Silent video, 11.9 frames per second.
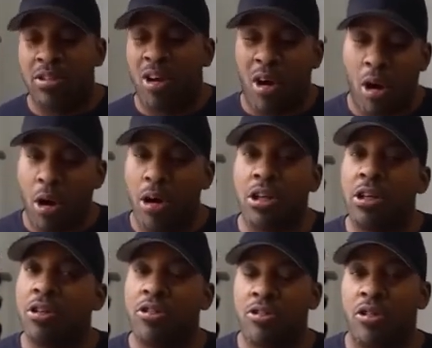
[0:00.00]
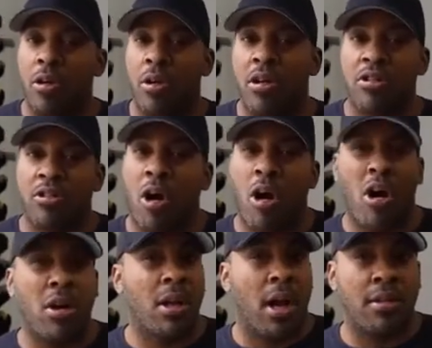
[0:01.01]
hard concern and this
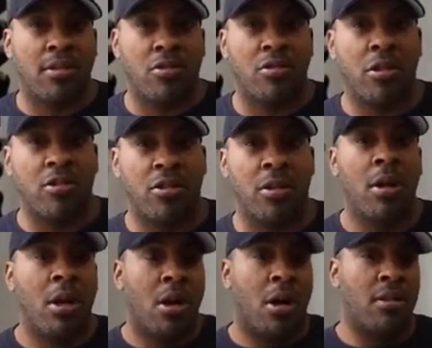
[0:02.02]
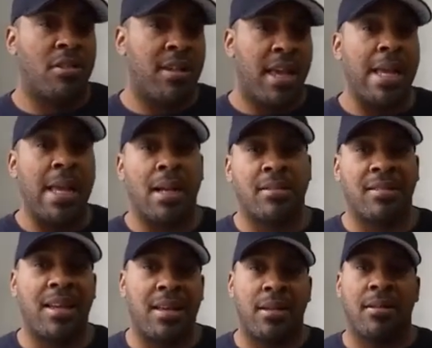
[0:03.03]
hard concentration on taking our
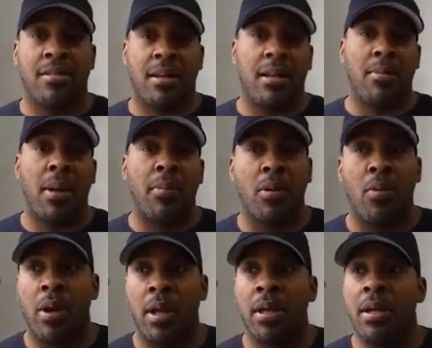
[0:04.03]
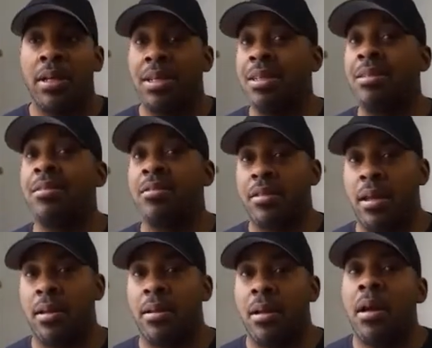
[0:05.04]
Second Amendment away is
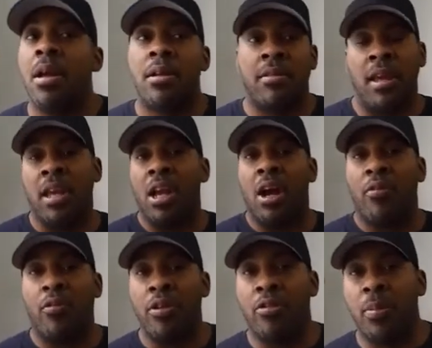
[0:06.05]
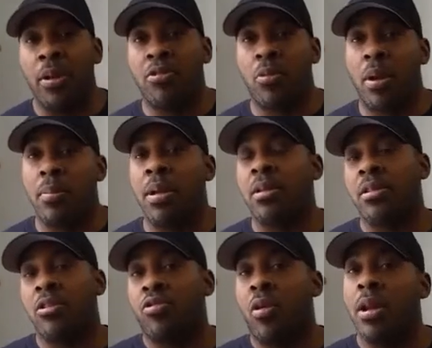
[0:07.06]
insane. Taking our free speech away, because
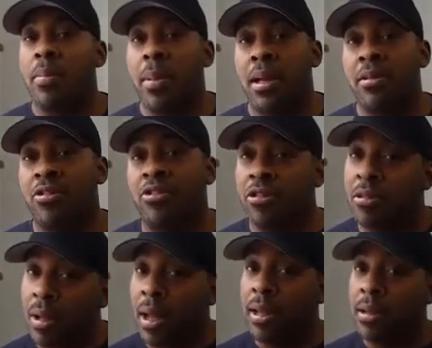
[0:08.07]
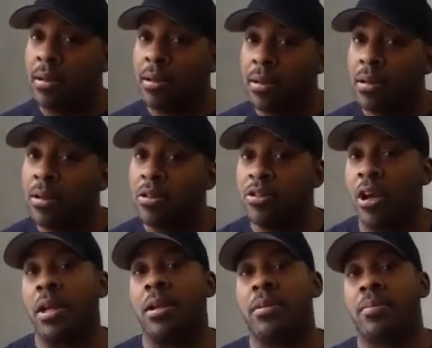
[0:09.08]
they're trying to make us just like
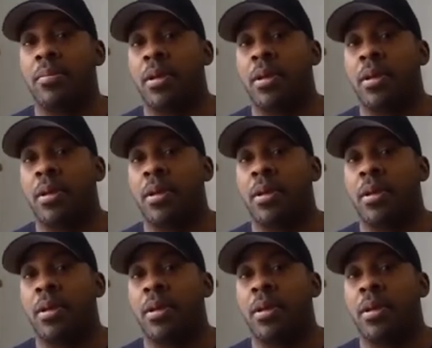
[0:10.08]
China.